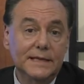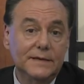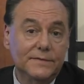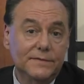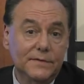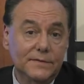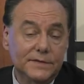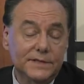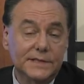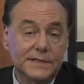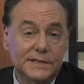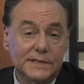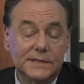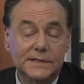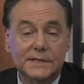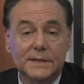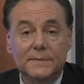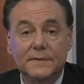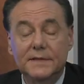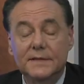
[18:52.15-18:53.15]
Infosys
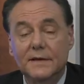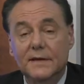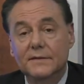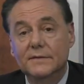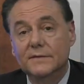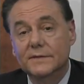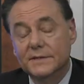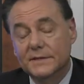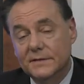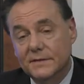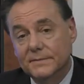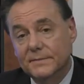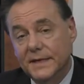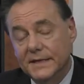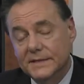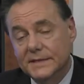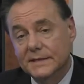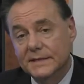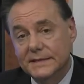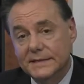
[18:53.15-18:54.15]
and some of the others that are
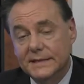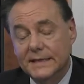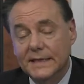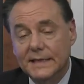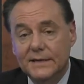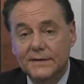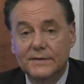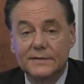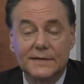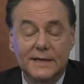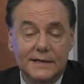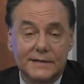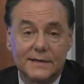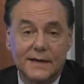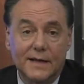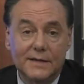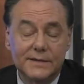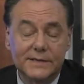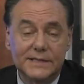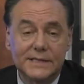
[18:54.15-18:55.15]
basically taking our
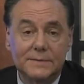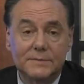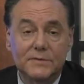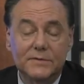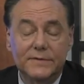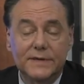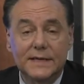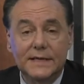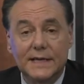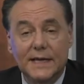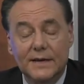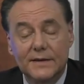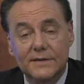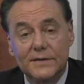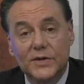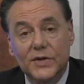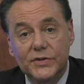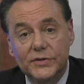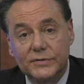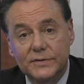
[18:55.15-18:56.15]
technology and moving it out of the
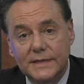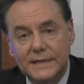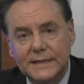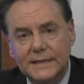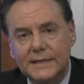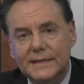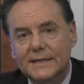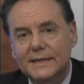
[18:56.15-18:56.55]
country.